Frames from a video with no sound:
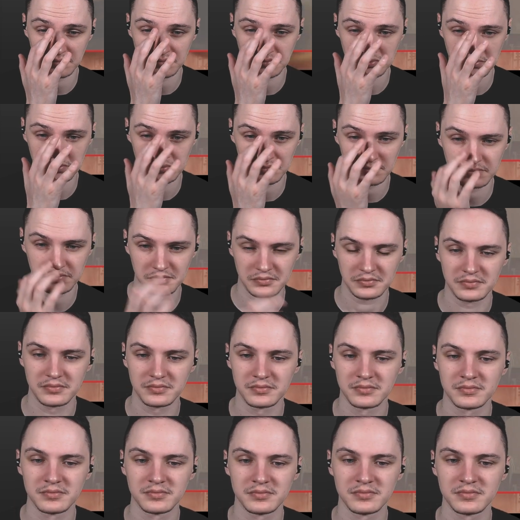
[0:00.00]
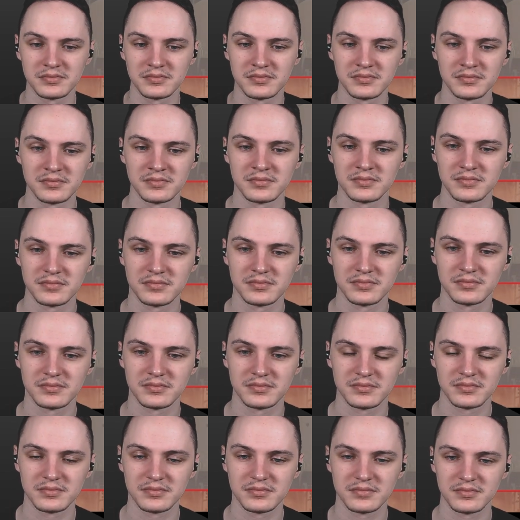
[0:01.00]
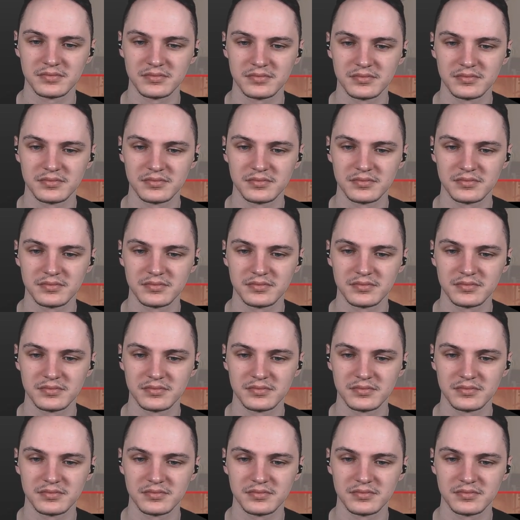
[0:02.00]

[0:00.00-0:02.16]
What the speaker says: [no speech]